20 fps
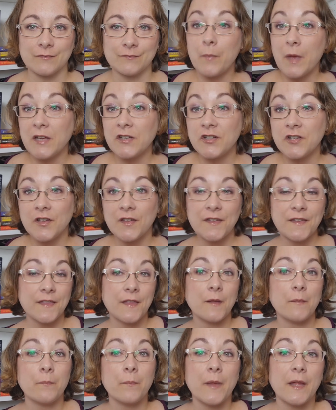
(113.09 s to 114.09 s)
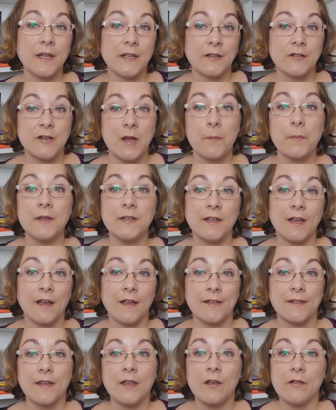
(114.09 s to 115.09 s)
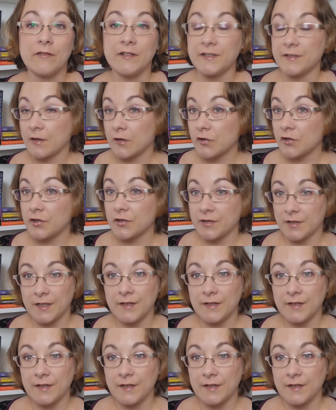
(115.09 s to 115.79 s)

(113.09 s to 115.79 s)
Measures that may jeopardise her induction